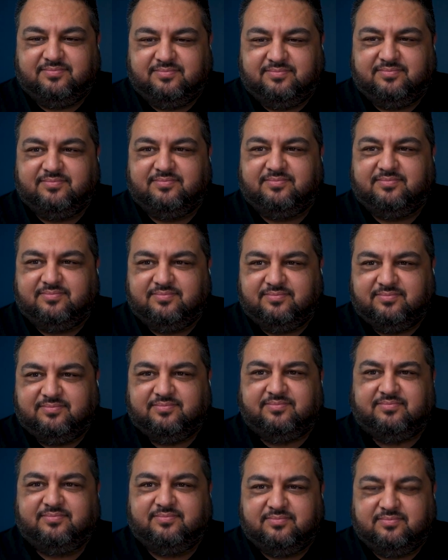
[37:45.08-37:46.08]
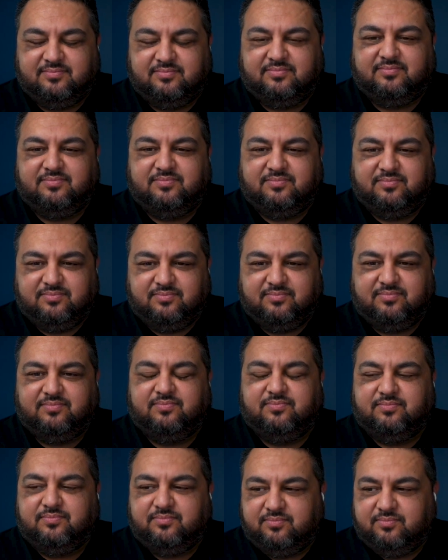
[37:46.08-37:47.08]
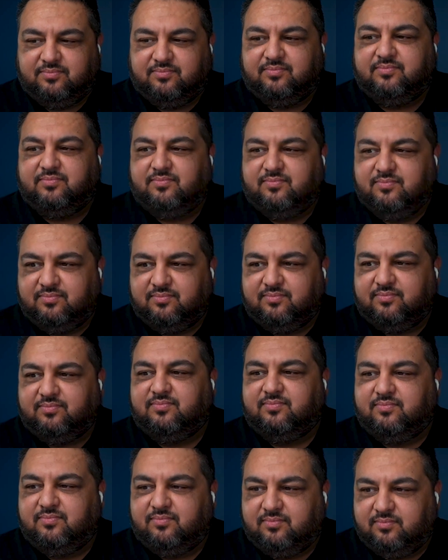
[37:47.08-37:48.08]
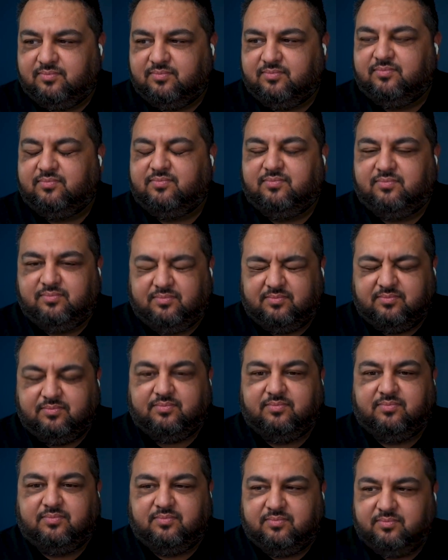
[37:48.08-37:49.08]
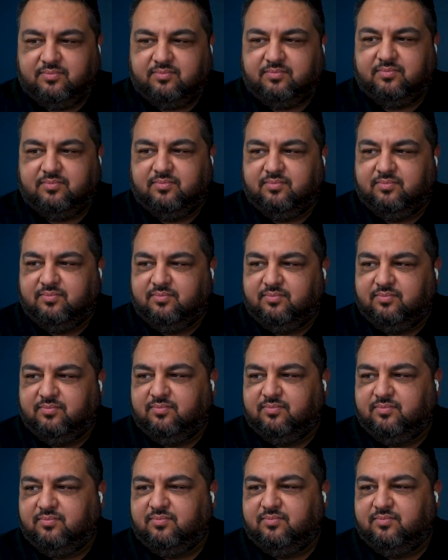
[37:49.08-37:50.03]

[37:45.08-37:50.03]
(silent)